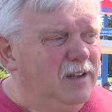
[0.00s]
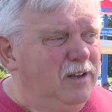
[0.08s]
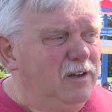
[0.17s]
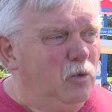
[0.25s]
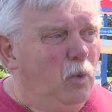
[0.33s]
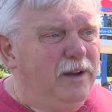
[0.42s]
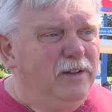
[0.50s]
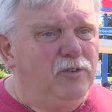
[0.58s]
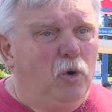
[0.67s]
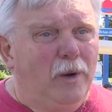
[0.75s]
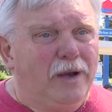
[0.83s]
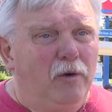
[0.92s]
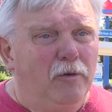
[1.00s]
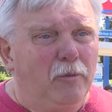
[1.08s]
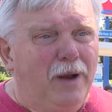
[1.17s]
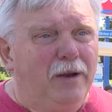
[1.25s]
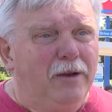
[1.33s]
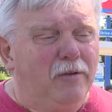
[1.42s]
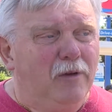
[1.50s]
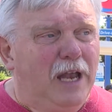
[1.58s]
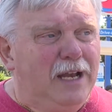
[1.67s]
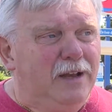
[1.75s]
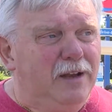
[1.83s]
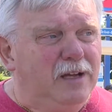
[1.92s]
you know, what is going on around here
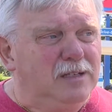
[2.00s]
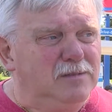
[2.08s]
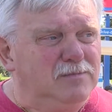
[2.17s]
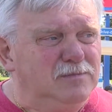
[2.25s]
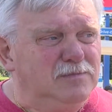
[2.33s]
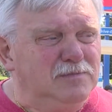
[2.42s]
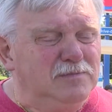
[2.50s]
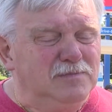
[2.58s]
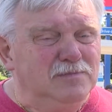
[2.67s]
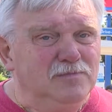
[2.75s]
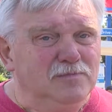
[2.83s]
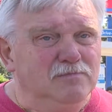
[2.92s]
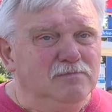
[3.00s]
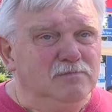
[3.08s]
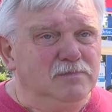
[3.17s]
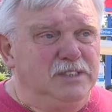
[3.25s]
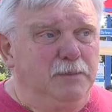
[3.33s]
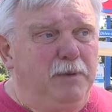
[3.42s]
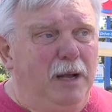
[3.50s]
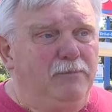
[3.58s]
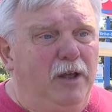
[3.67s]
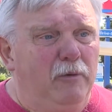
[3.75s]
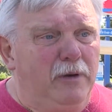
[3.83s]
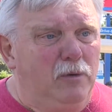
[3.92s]
late at night
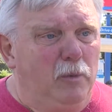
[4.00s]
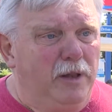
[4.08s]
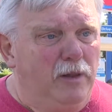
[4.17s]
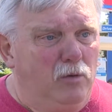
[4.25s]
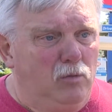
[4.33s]
sometimes I don't even want to